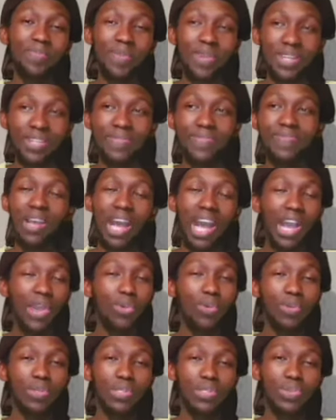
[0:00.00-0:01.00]
but I
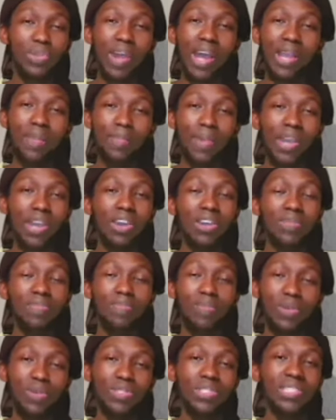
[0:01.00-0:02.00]
will try my
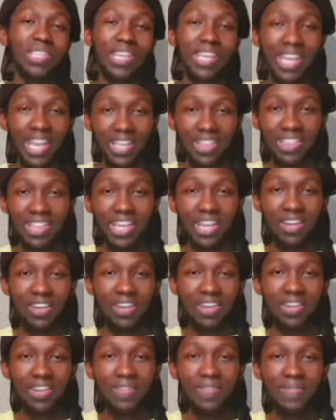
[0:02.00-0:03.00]
utmost to get
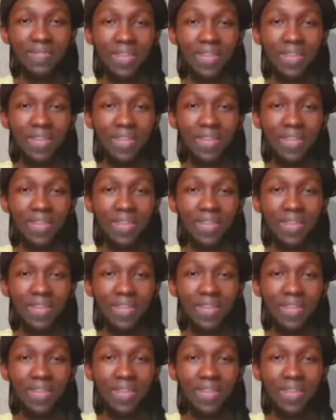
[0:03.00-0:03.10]
there.